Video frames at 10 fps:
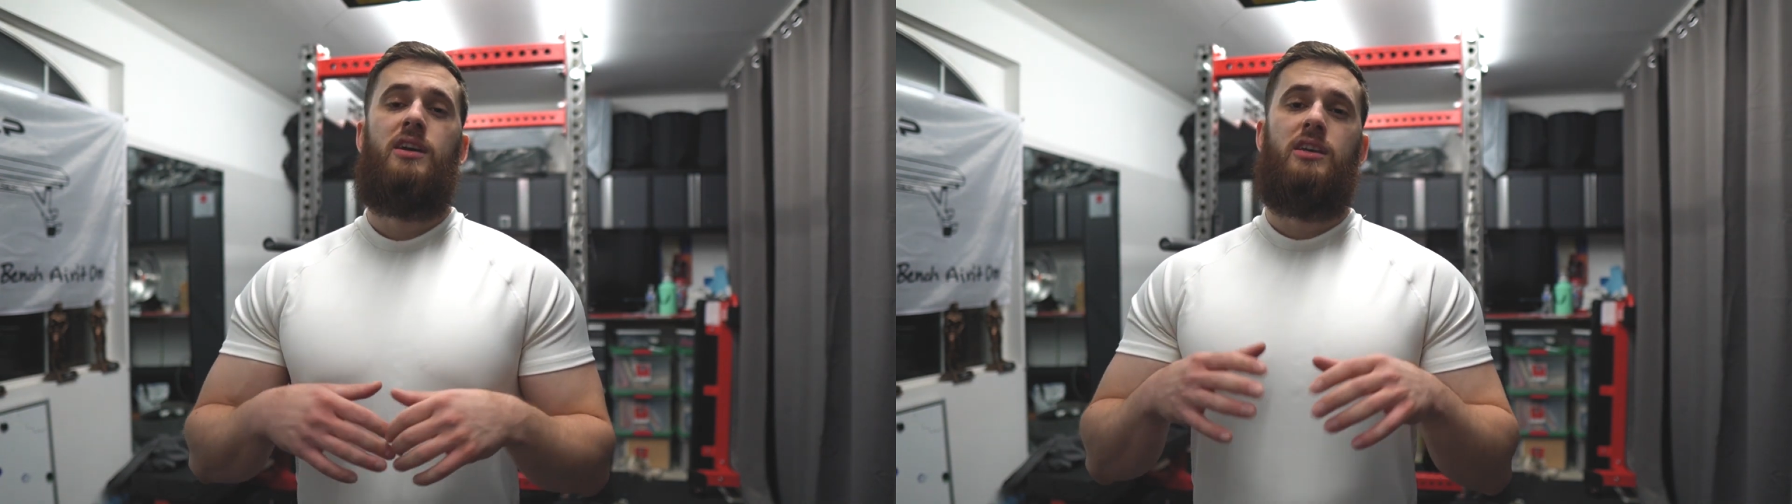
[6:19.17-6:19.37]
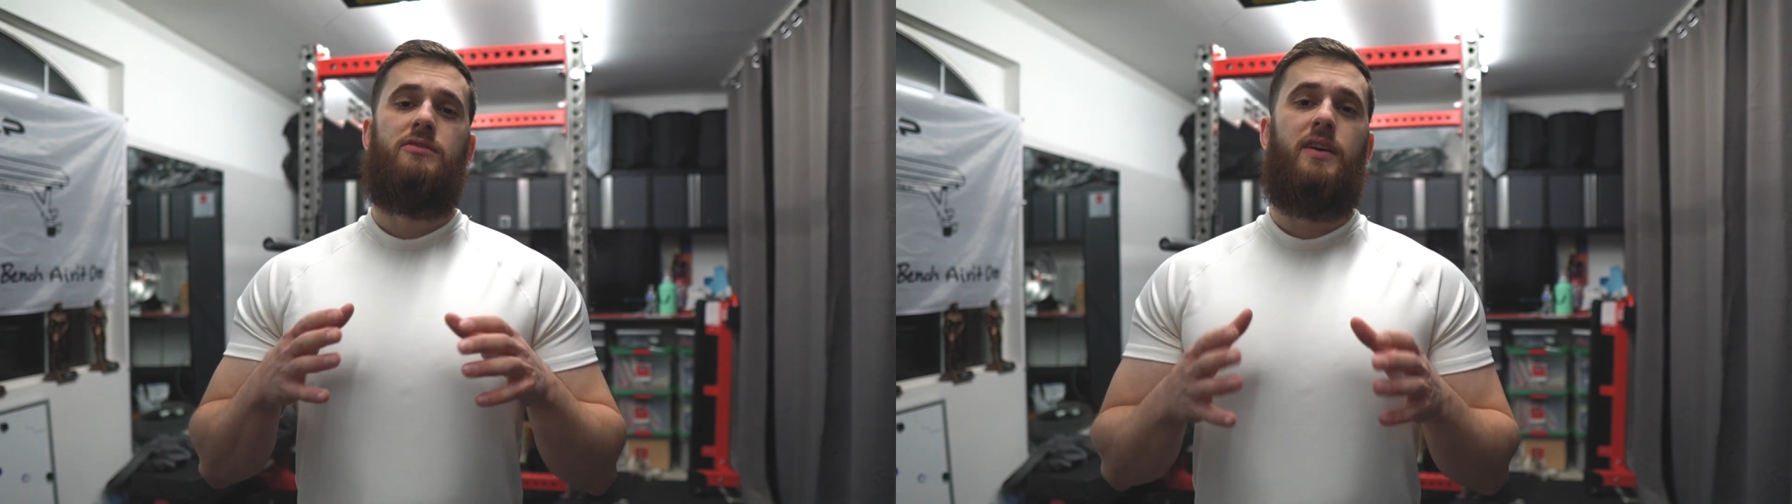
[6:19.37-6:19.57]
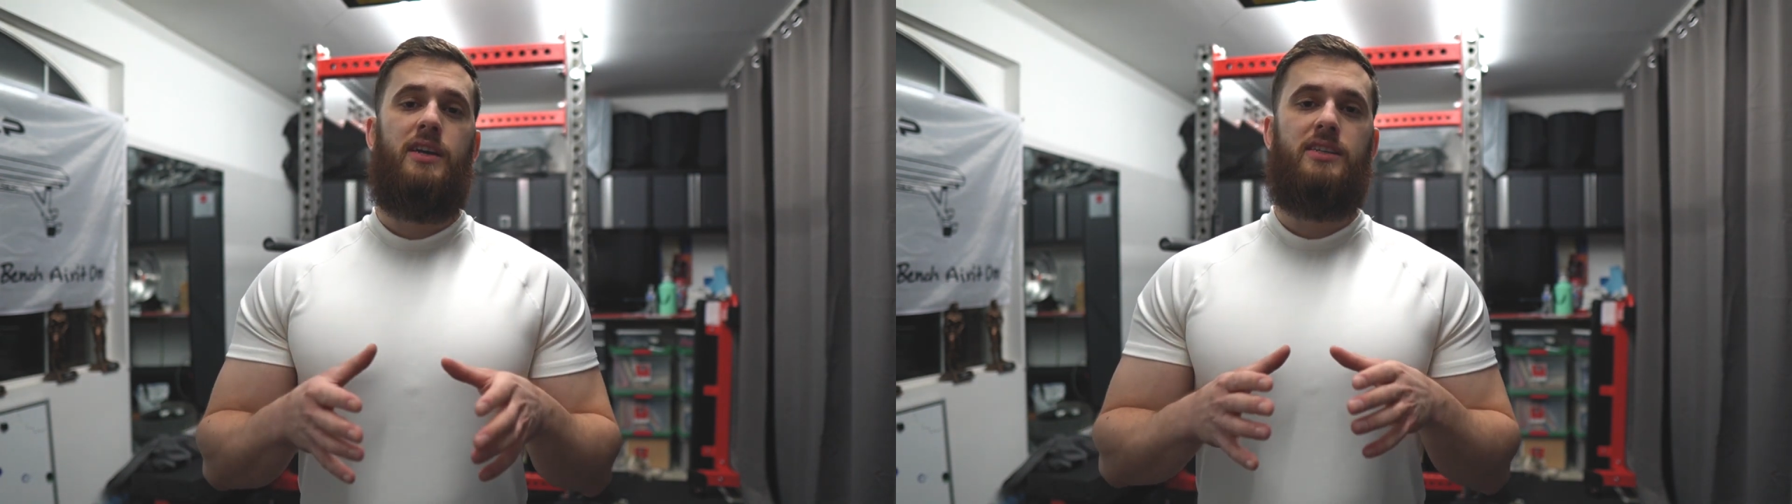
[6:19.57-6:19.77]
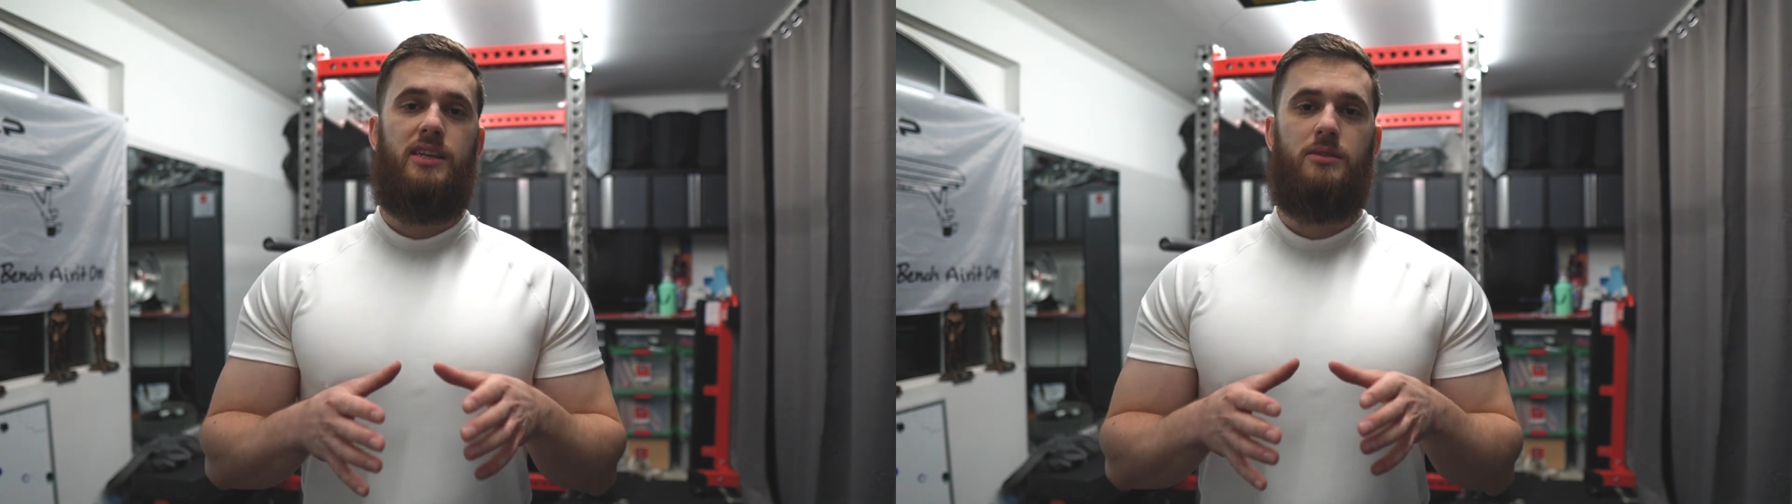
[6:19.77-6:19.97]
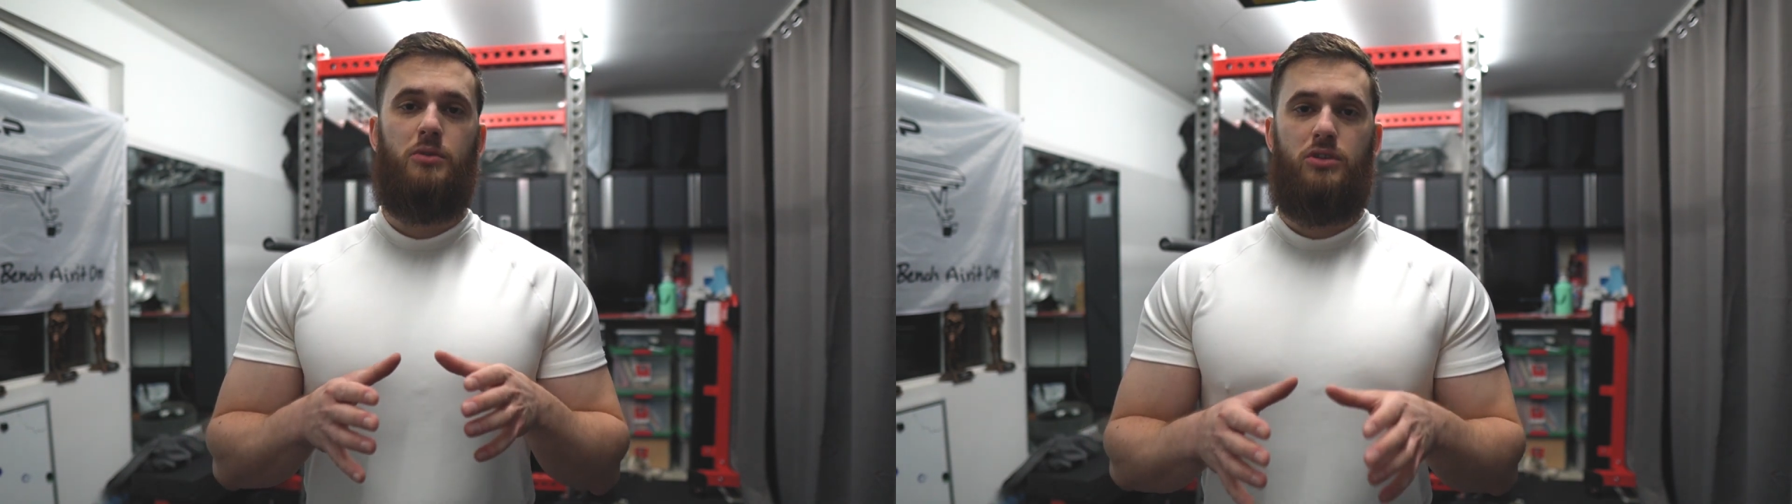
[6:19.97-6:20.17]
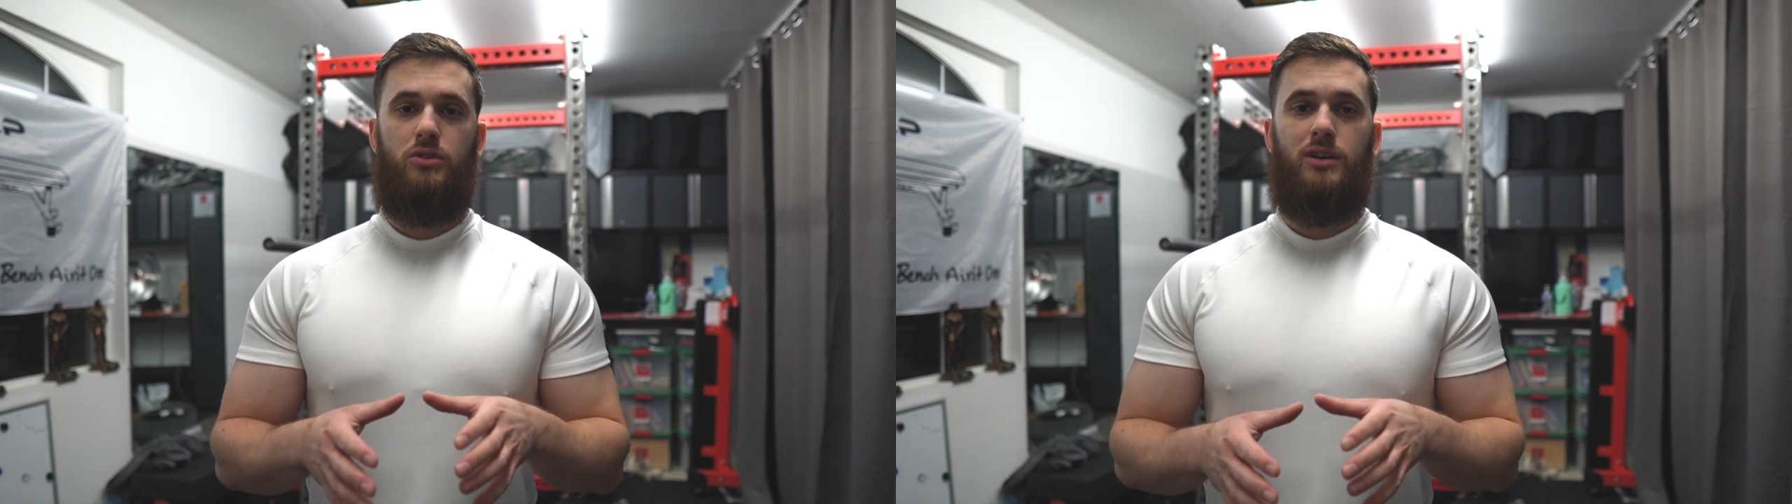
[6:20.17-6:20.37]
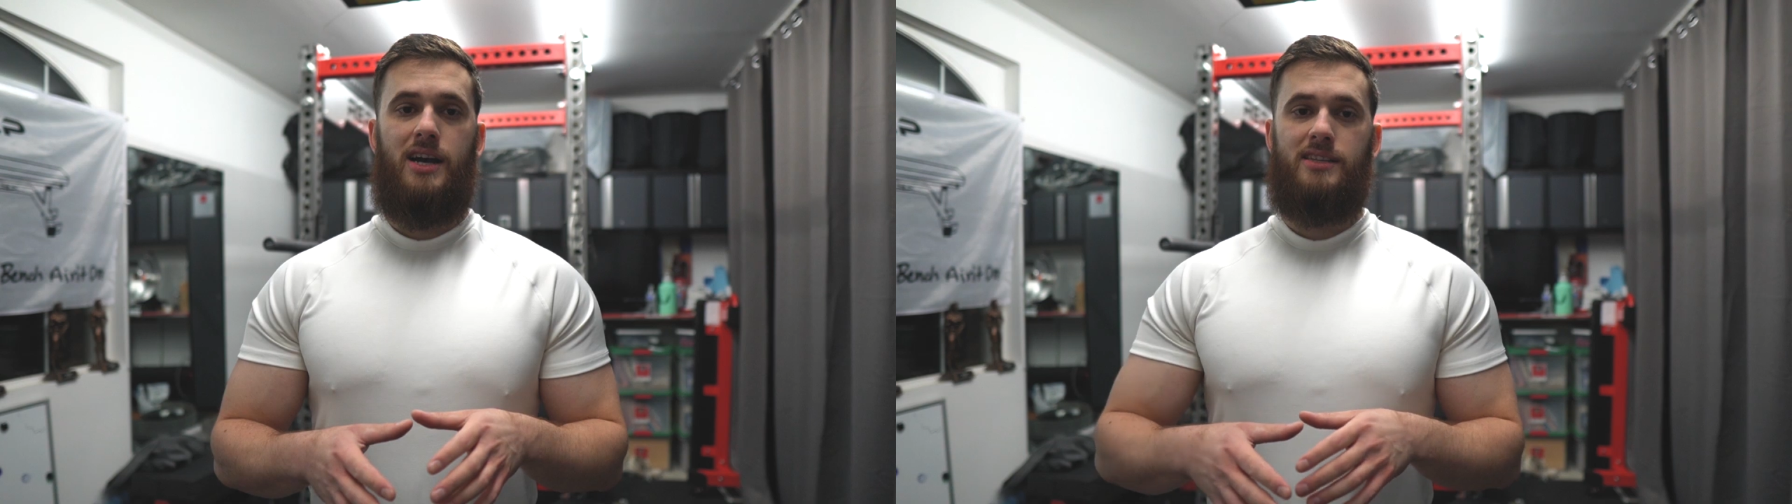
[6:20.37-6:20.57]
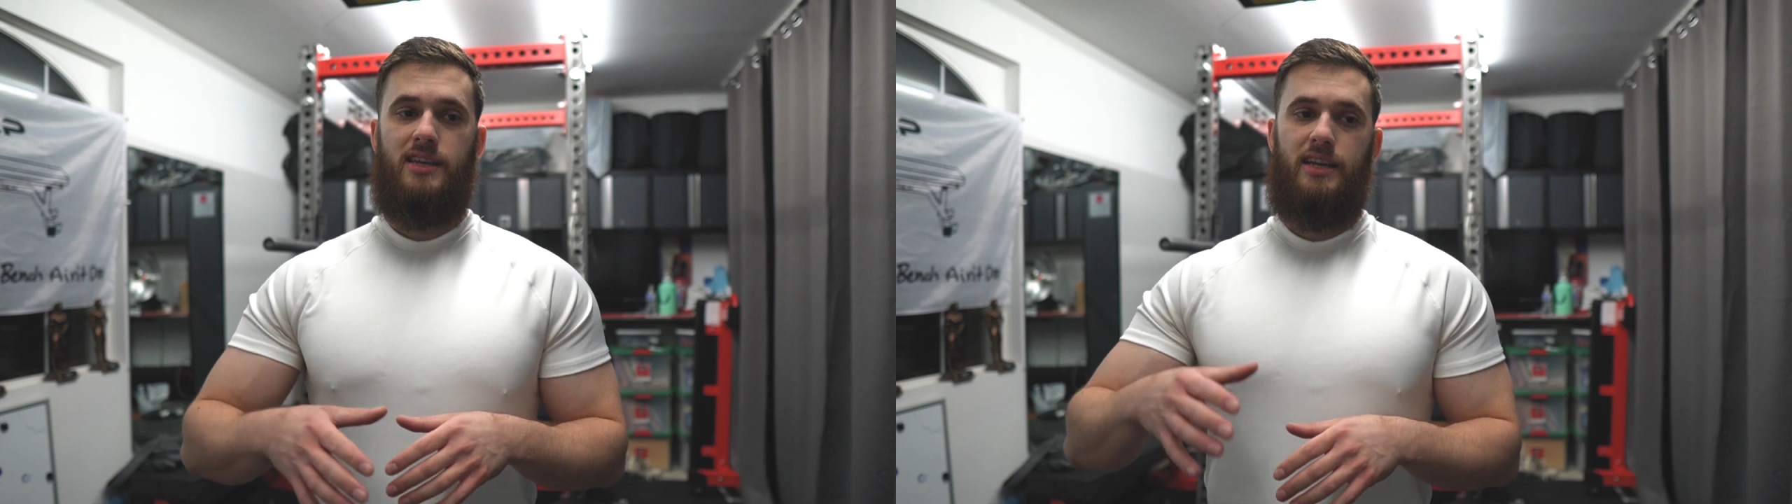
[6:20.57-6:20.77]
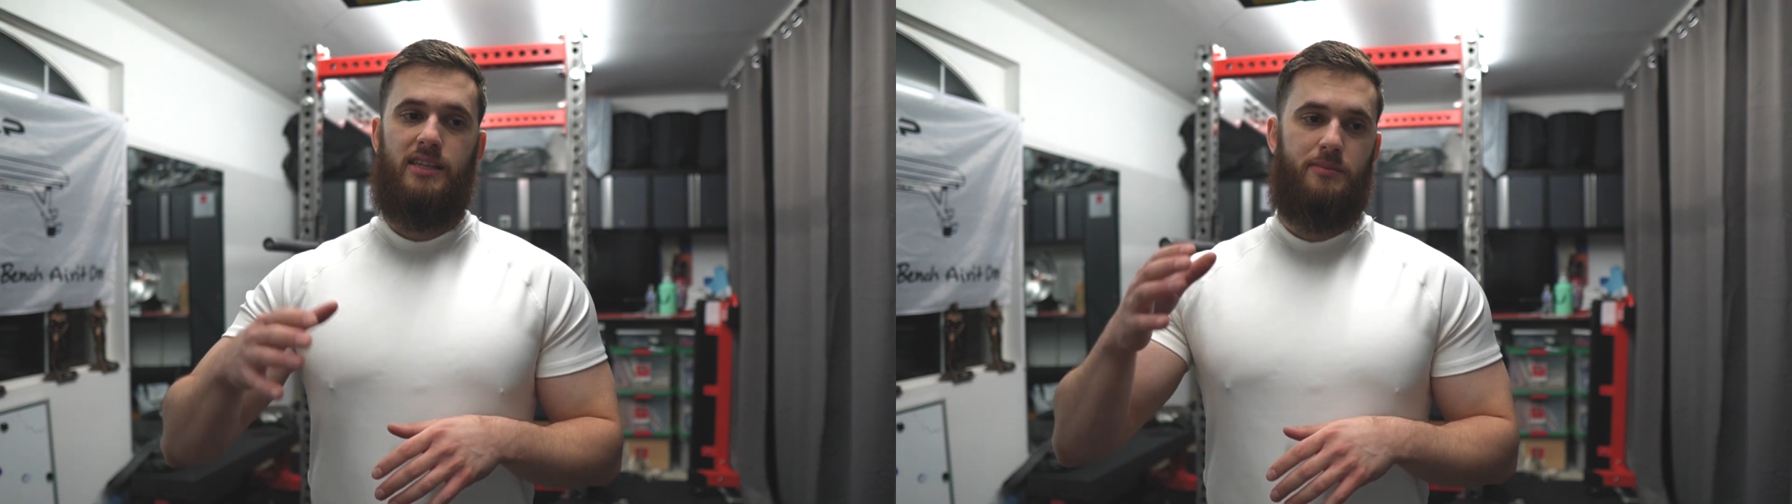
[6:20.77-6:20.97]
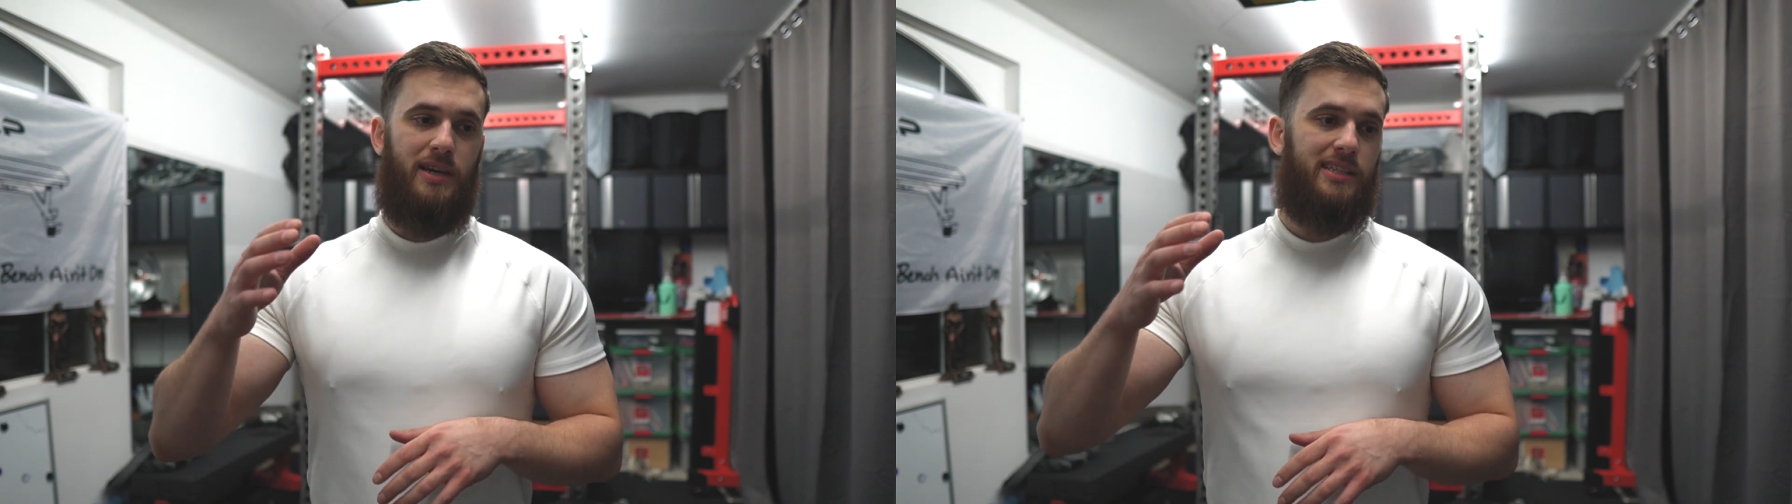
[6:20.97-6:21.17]
It's very accessible to you guys and
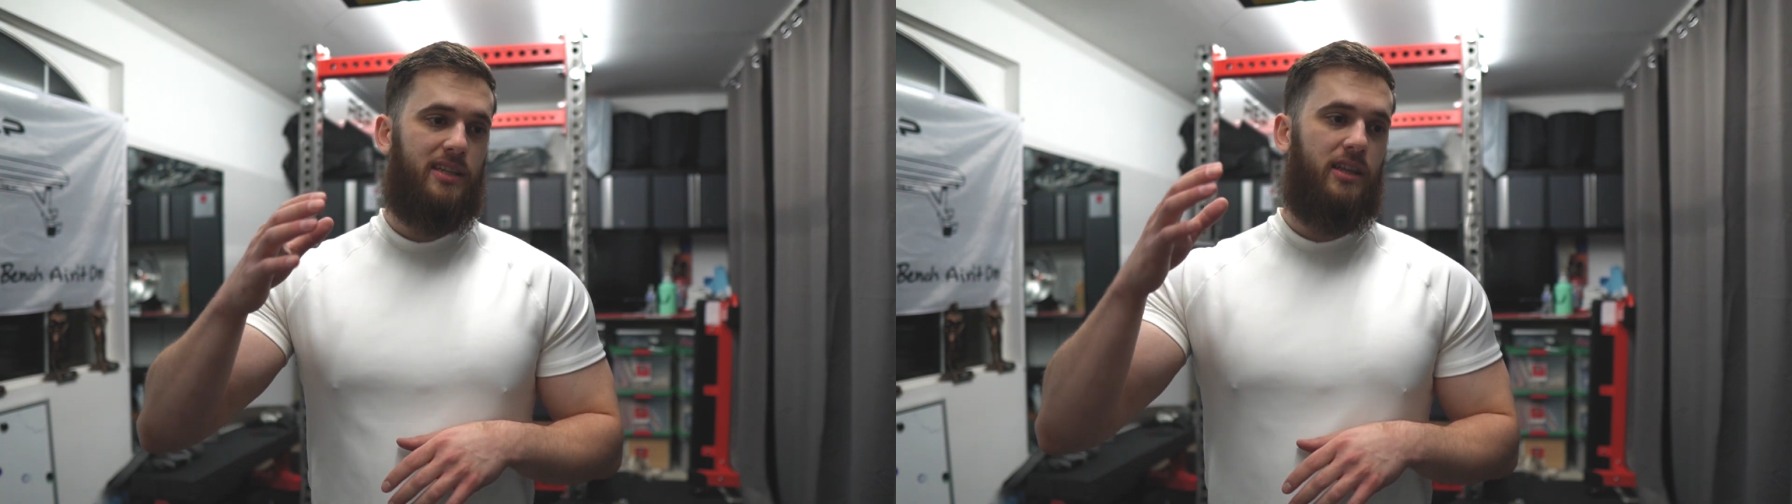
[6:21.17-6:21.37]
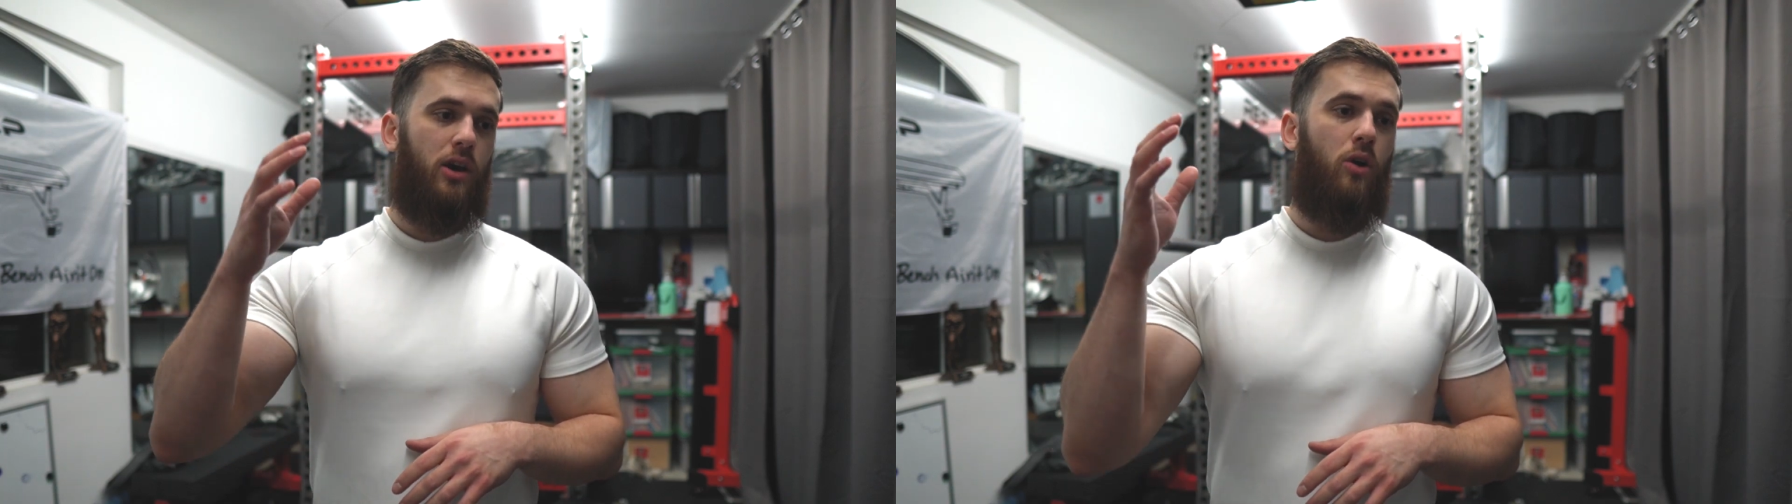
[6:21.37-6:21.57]
it's basically